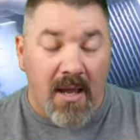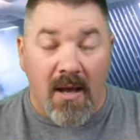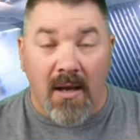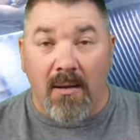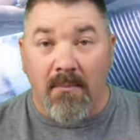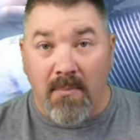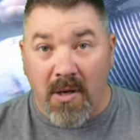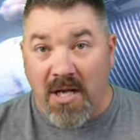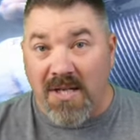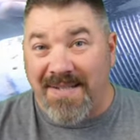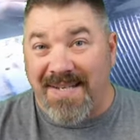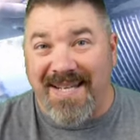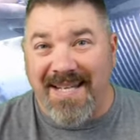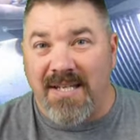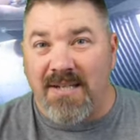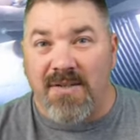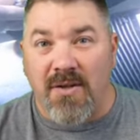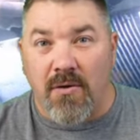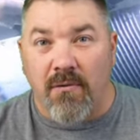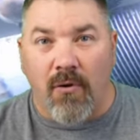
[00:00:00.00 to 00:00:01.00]
um, because he
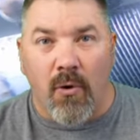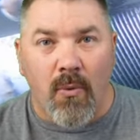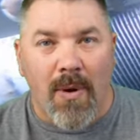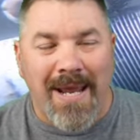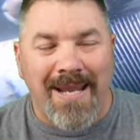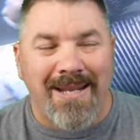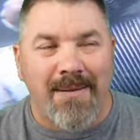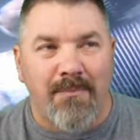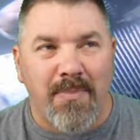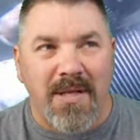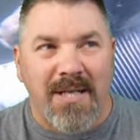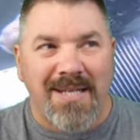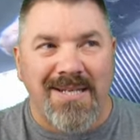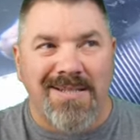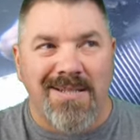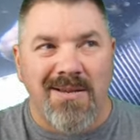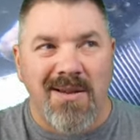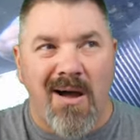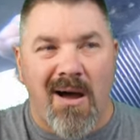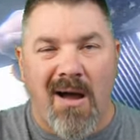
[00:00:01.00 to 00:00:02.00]
is overweighted. But
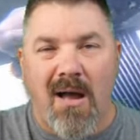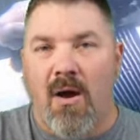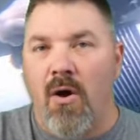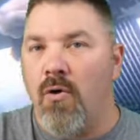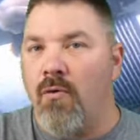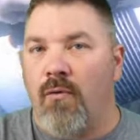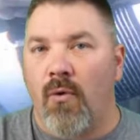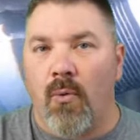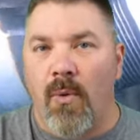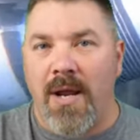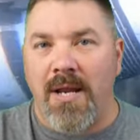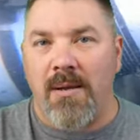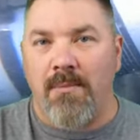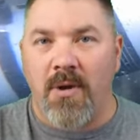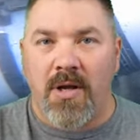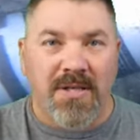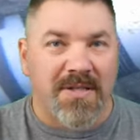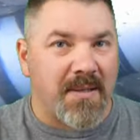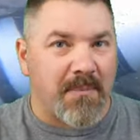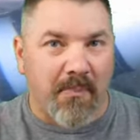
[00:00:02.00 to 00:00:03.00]
he's not overweighted
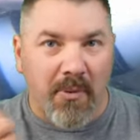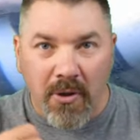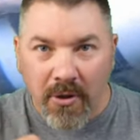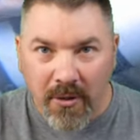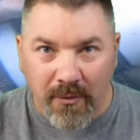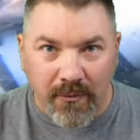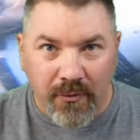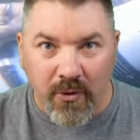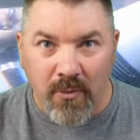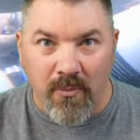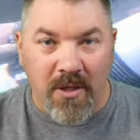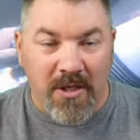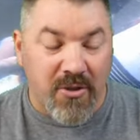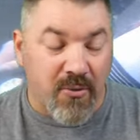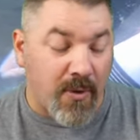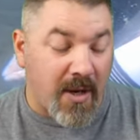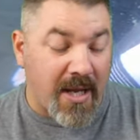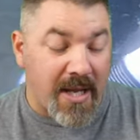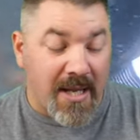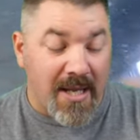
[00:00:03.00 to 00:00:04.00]
because he put on too much
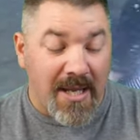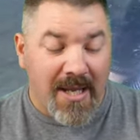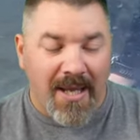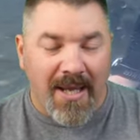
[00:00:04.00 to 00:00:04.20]
weight.